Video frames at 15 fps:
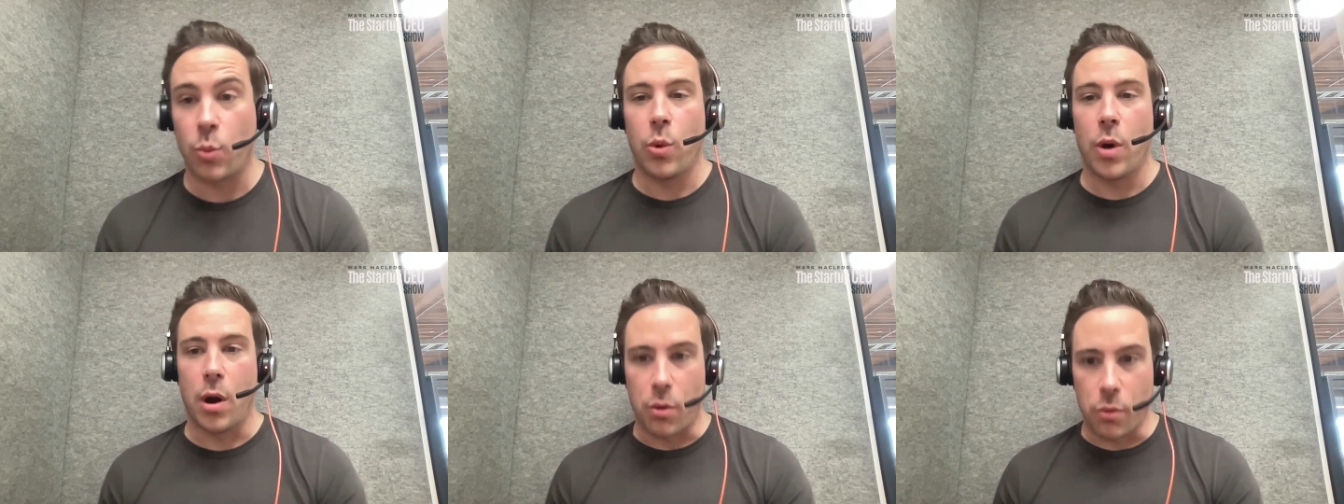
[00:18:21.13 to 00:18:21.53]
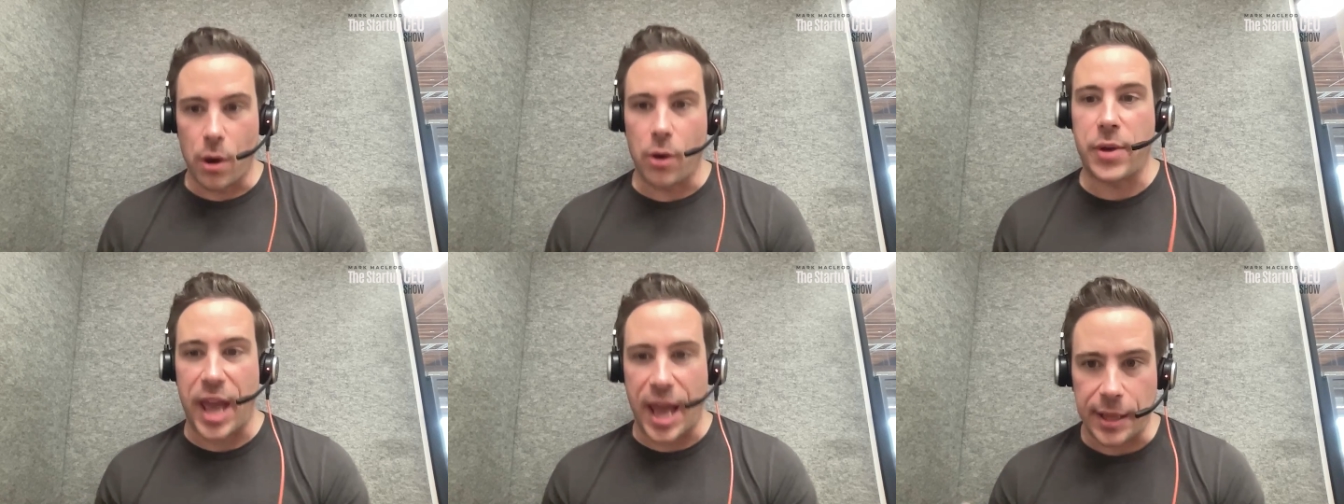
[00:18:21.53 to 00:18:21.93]
whoa,
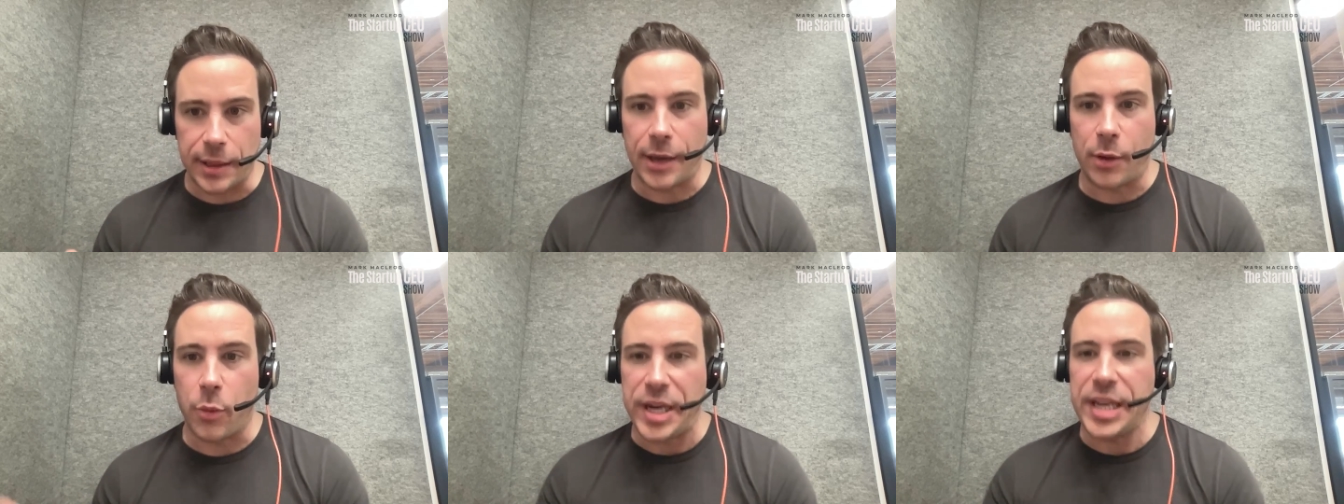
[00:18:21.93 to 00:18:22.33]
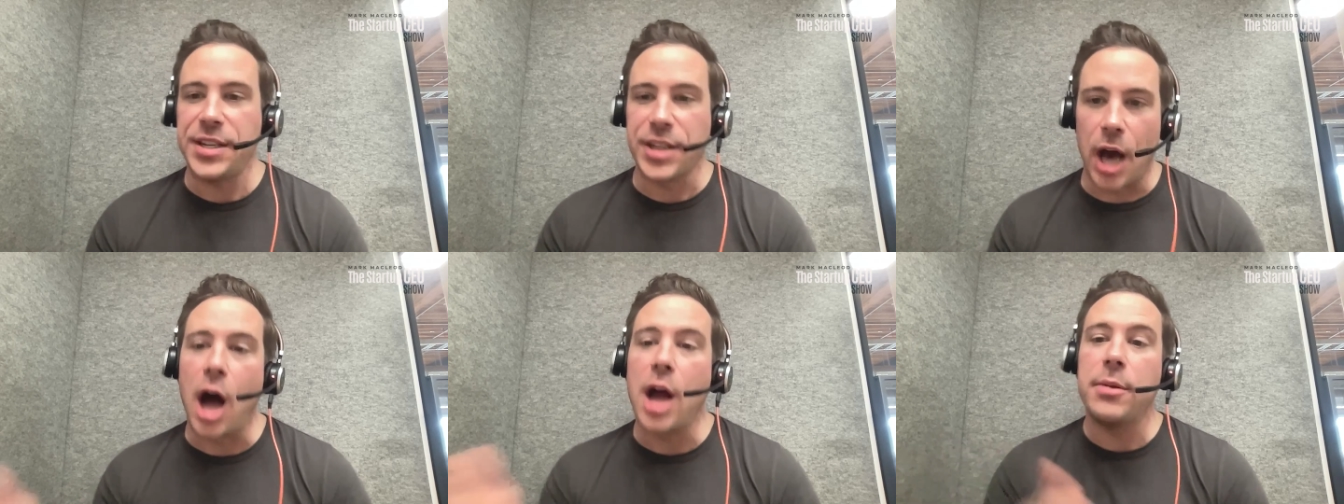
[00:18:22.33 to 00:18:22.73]
okay, like we need to
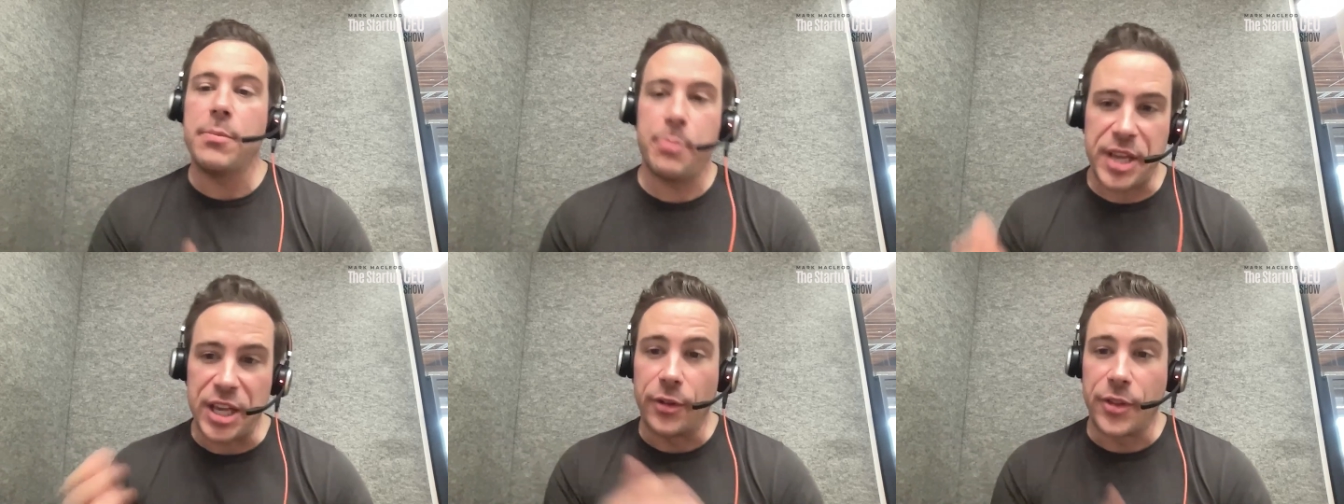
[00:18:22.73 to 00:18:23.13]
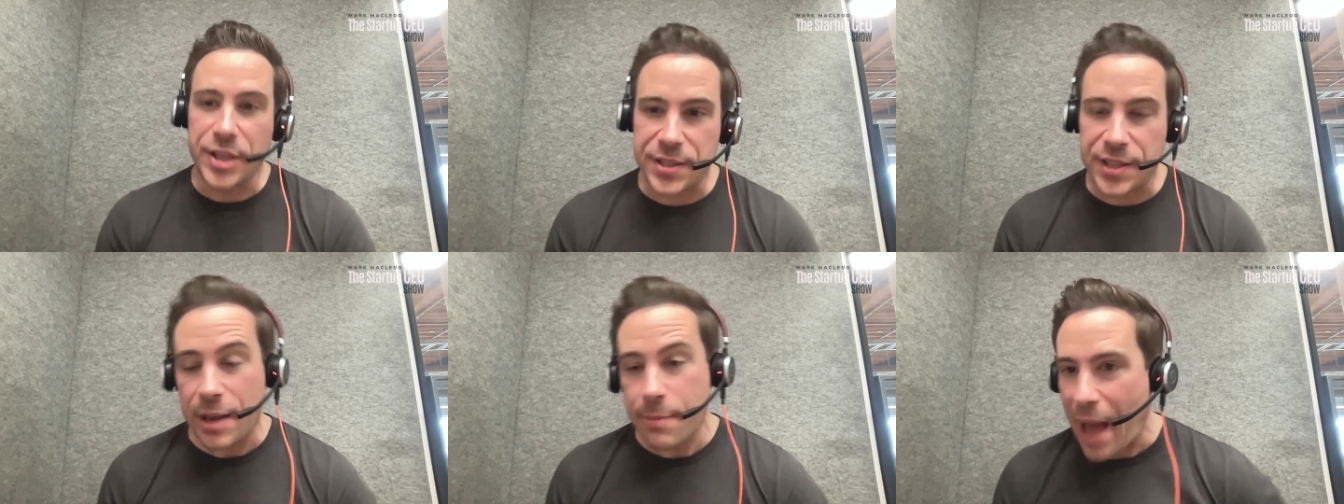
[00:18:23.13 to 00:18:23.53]
unpeel this
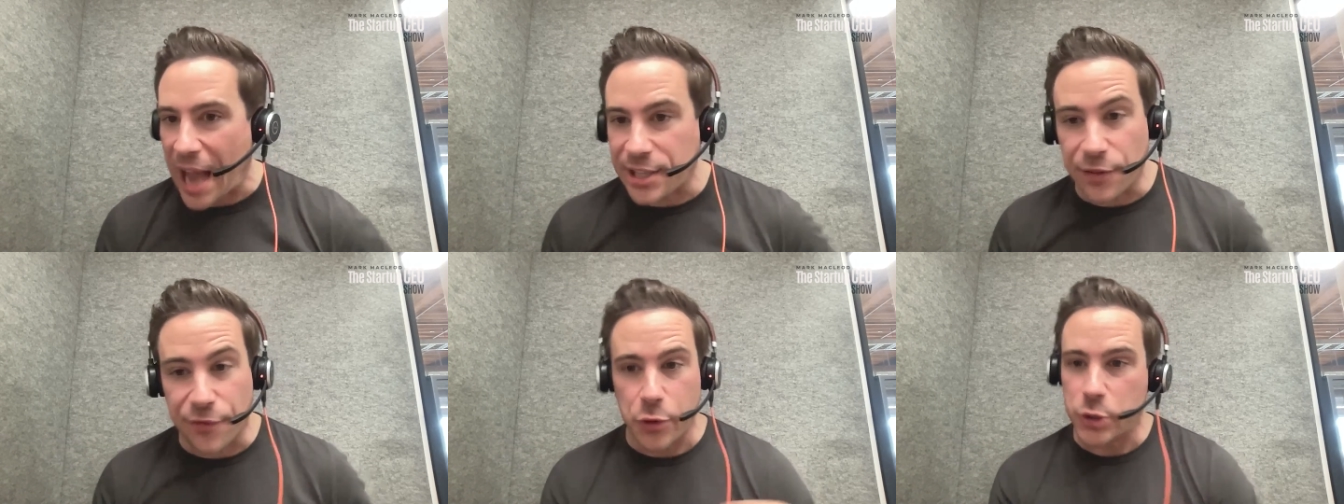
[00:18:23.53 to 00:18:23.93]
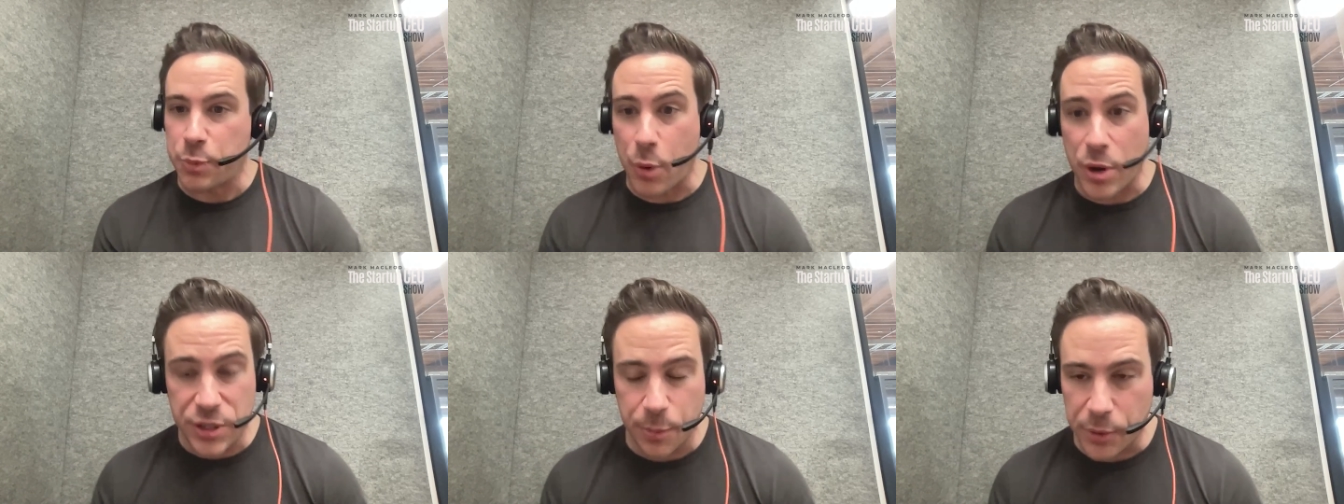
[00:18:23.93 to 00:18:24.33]
thing back to first
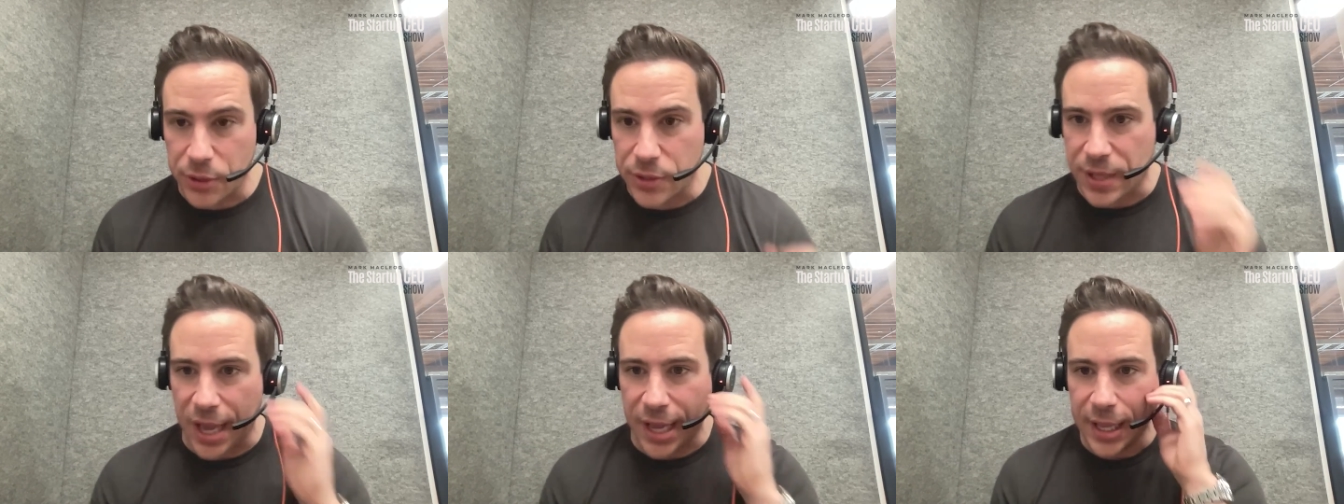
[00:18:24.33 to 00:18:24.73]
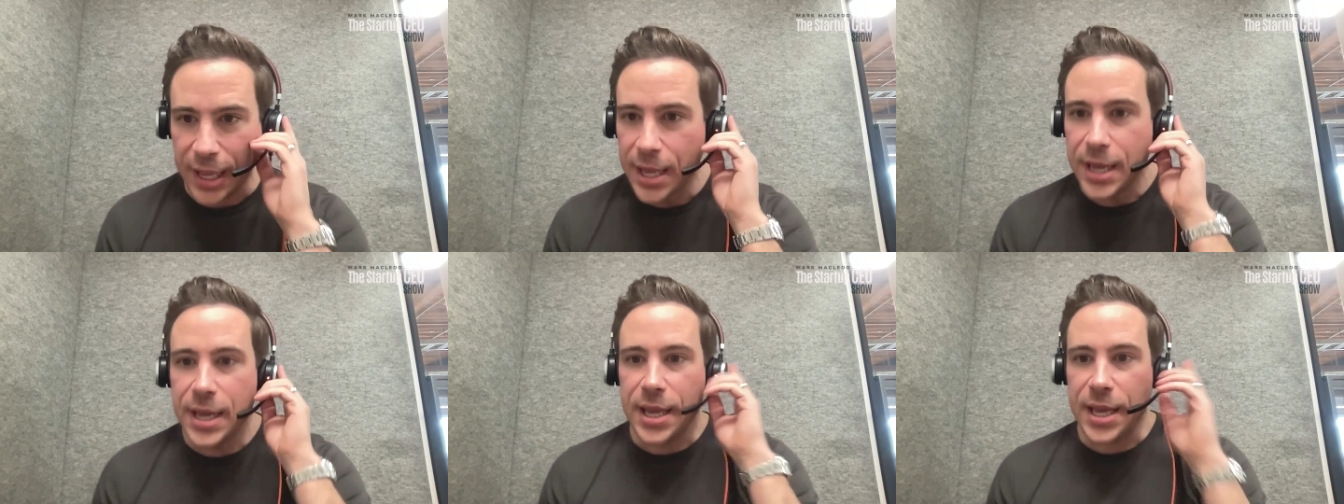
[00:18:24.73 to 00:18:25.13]
principles. Like,
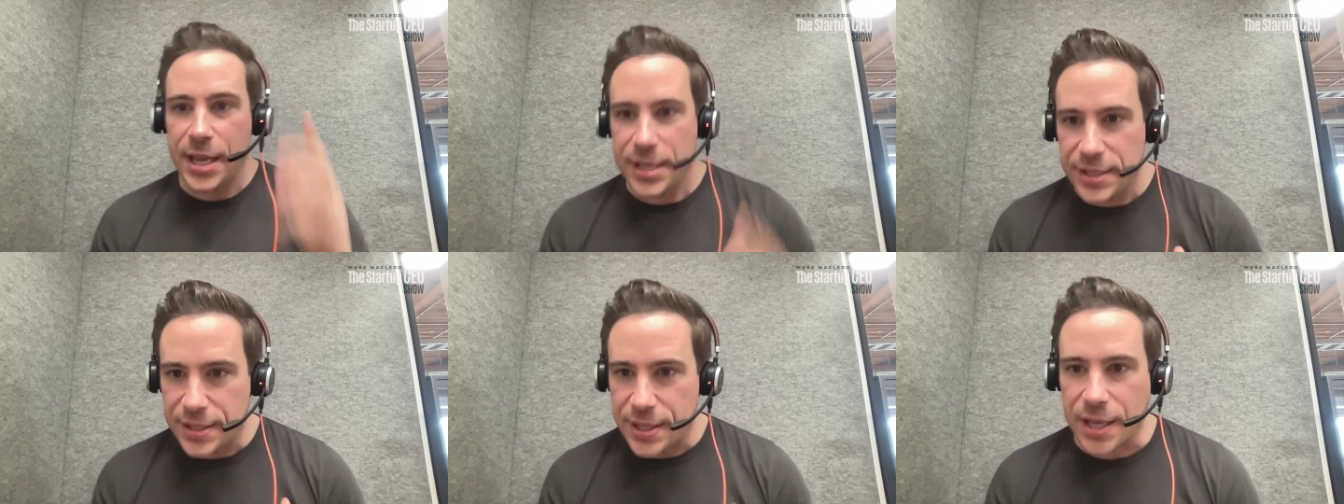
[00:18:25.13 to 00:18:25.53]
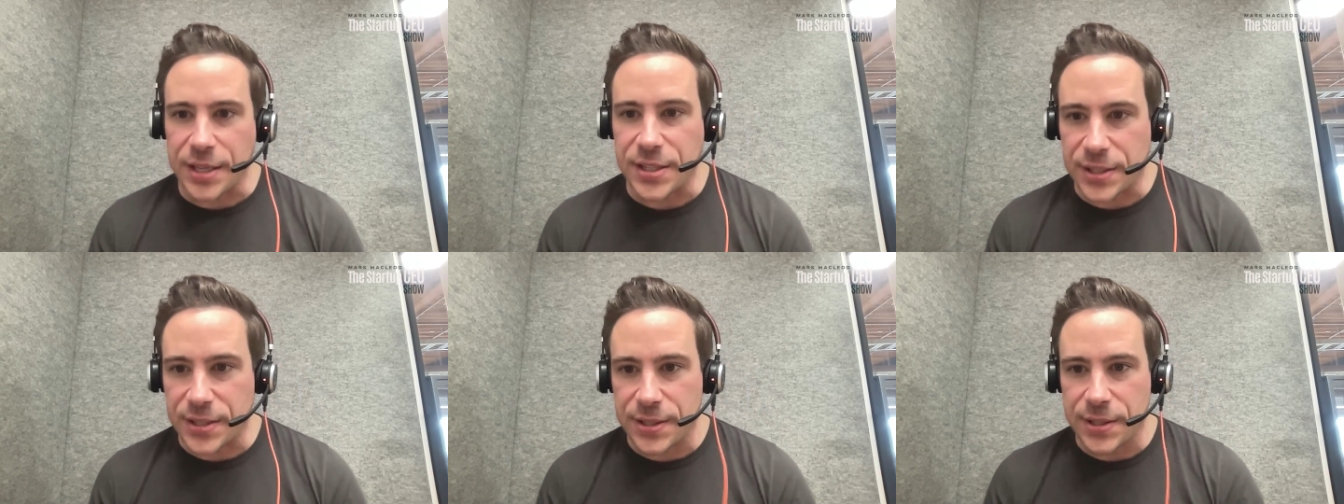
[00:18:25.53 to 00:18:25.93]
is
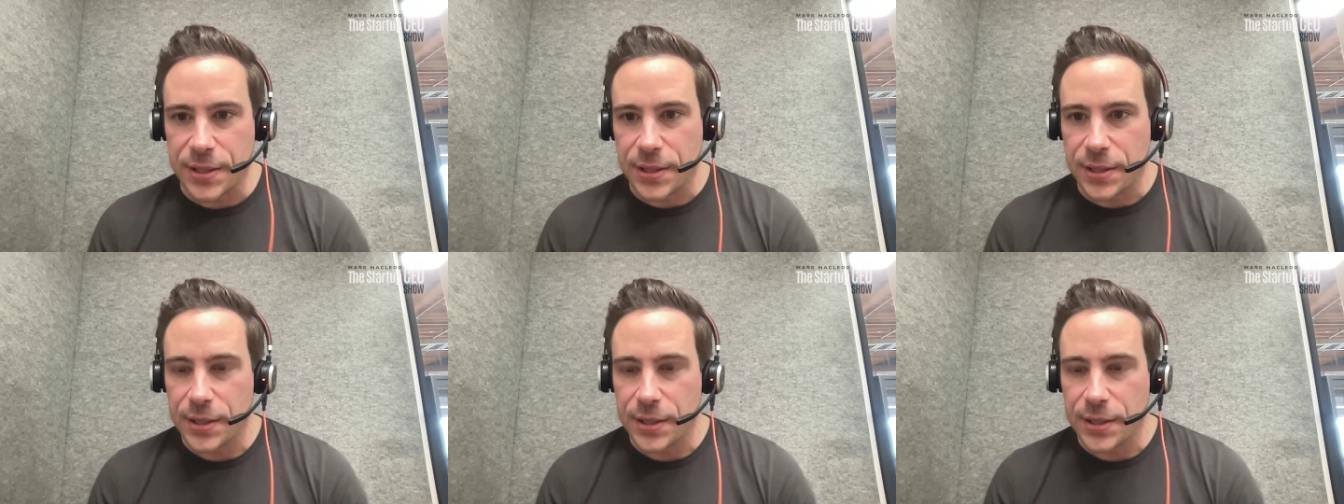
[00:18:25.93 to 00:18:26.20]
this,